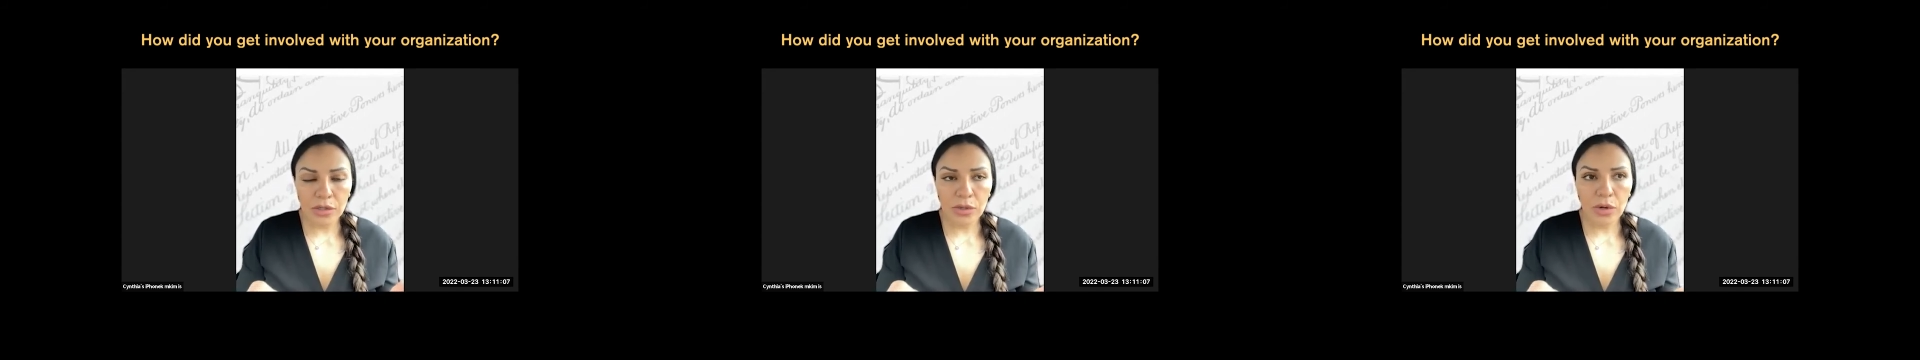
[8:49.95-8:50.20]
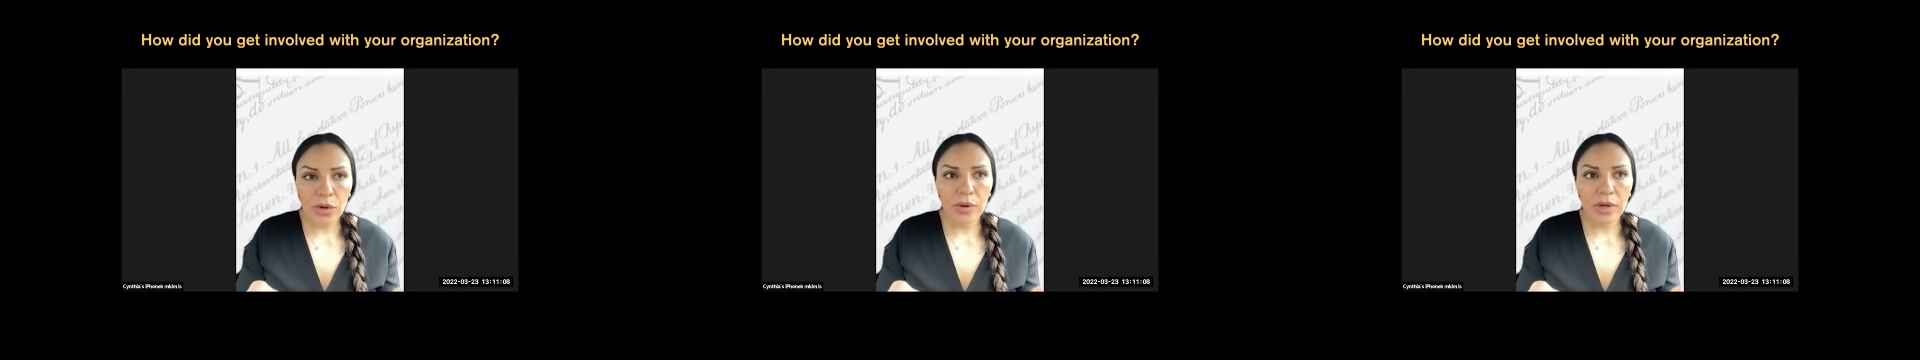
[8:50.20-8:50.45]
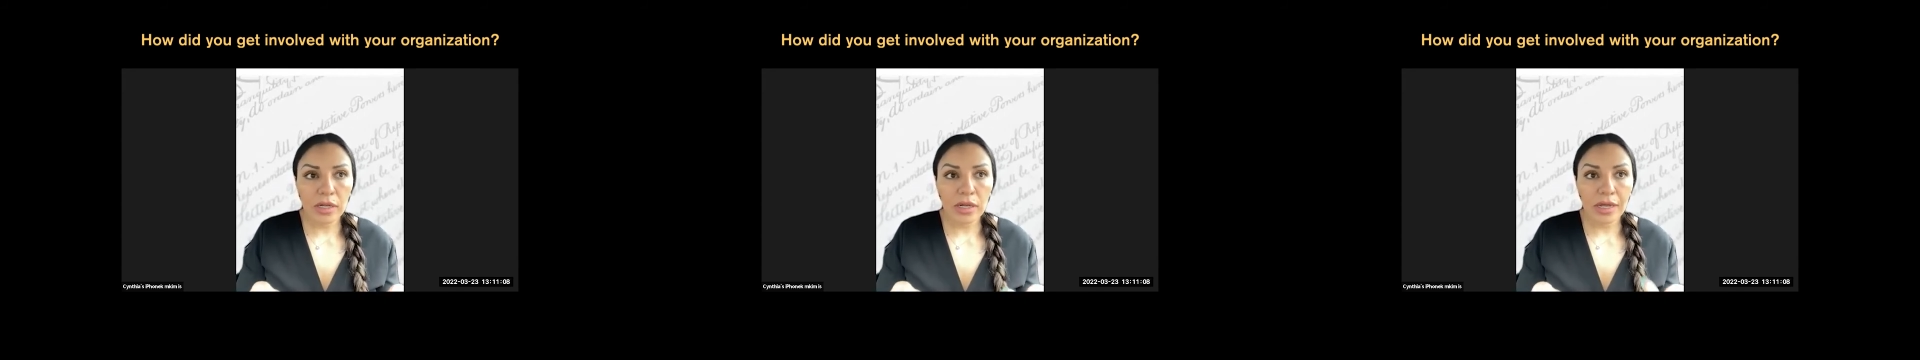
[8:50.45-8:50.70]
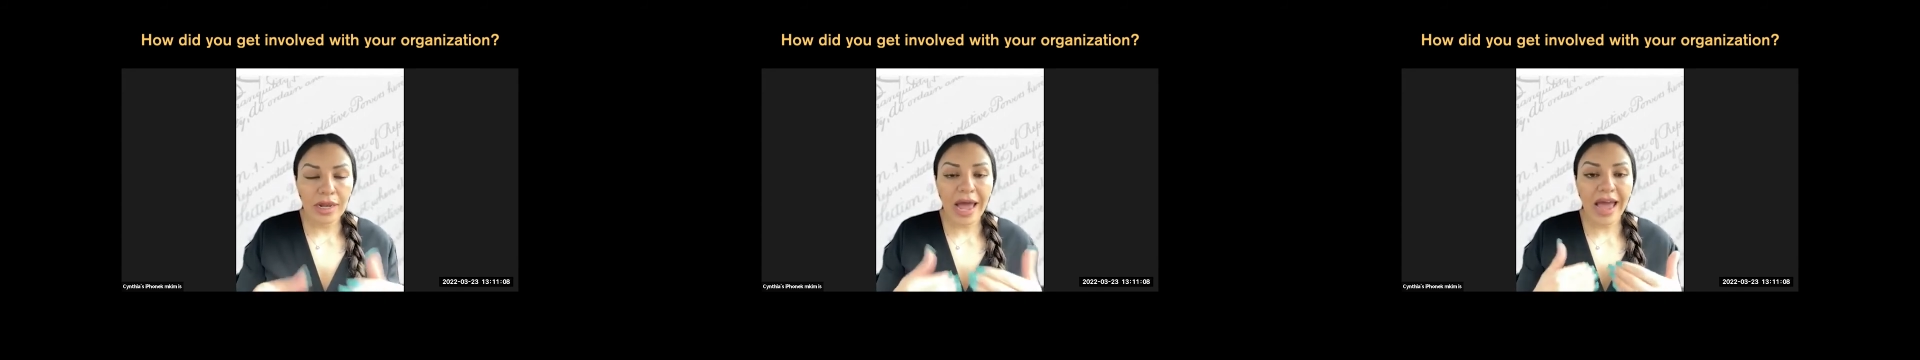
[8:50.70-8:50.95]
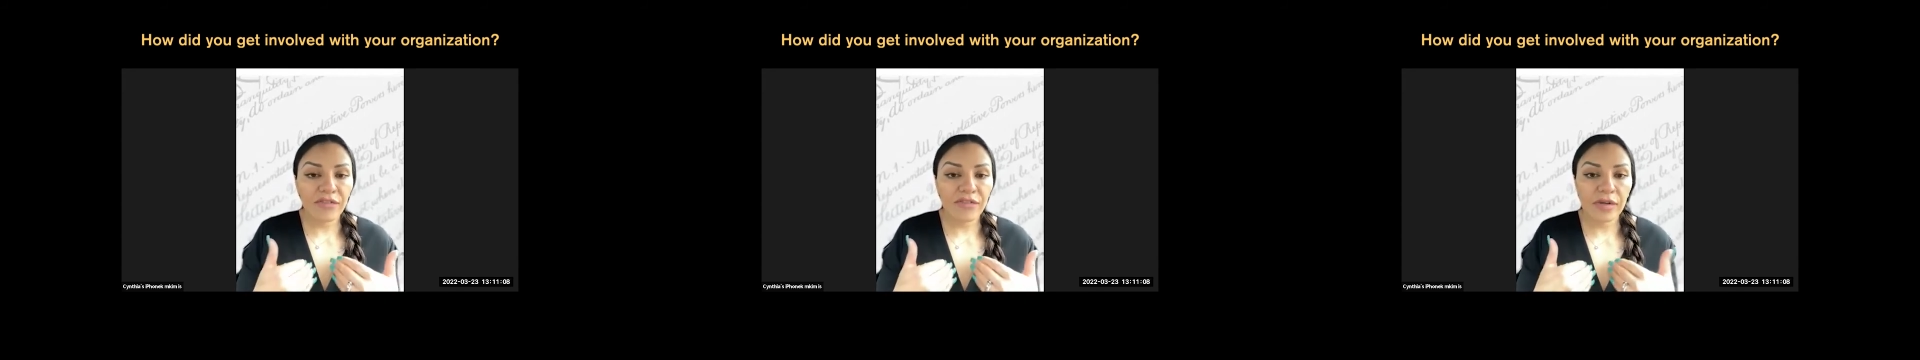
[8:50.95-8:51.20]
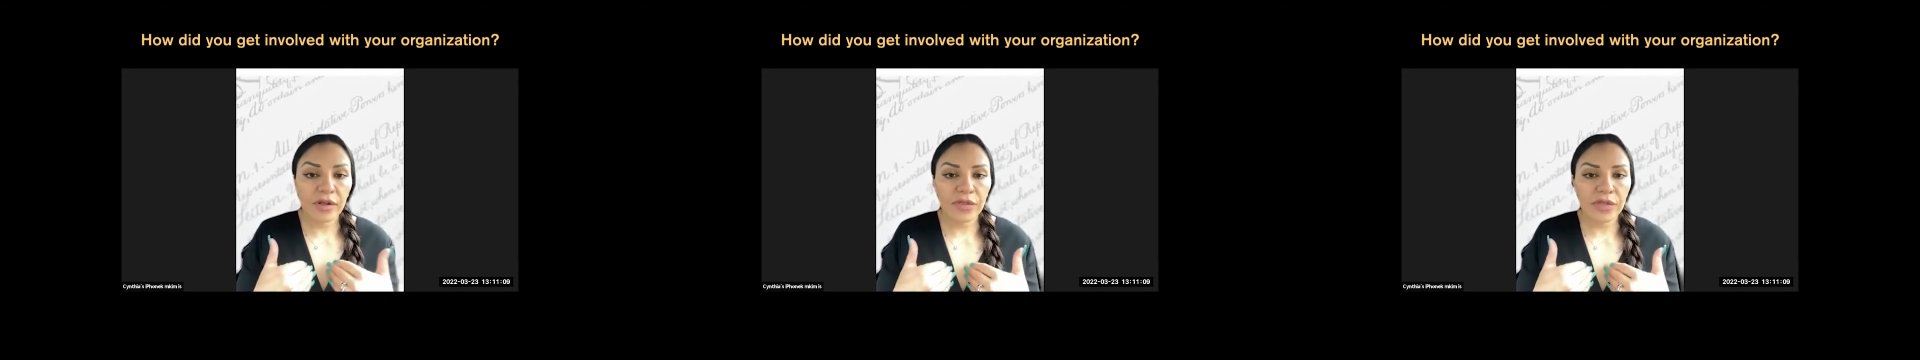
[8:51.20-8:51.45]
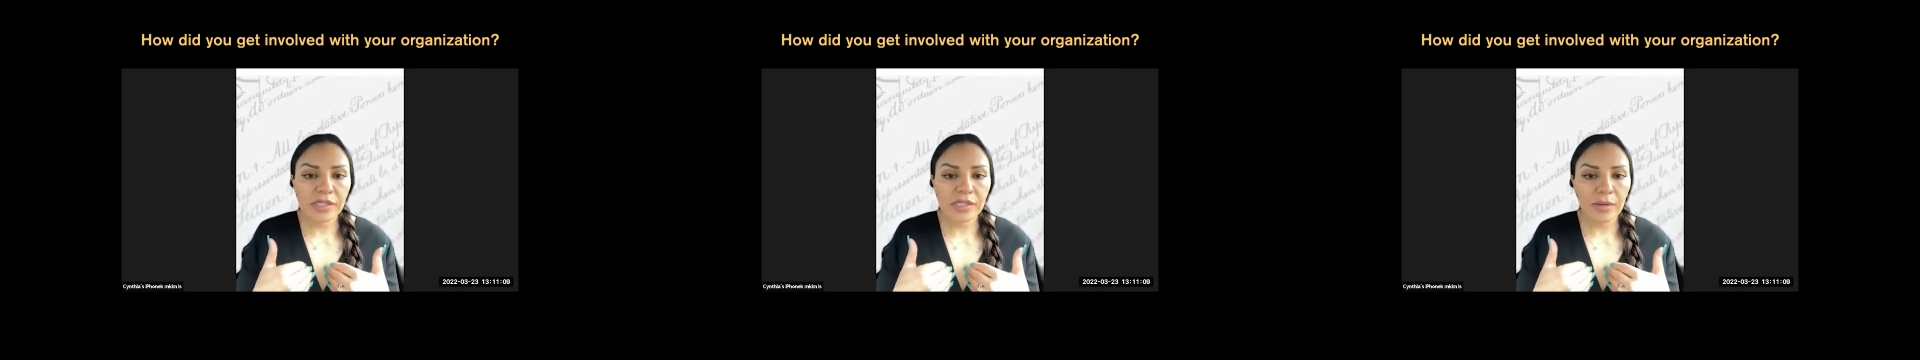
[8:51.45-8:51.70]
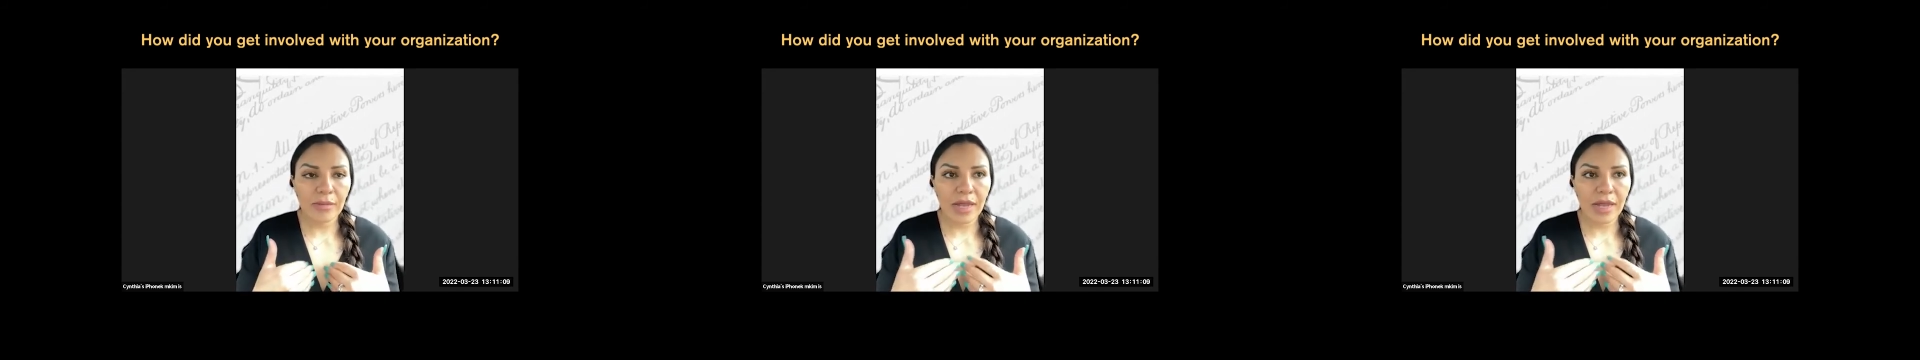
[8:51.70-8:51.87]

and I felt the same.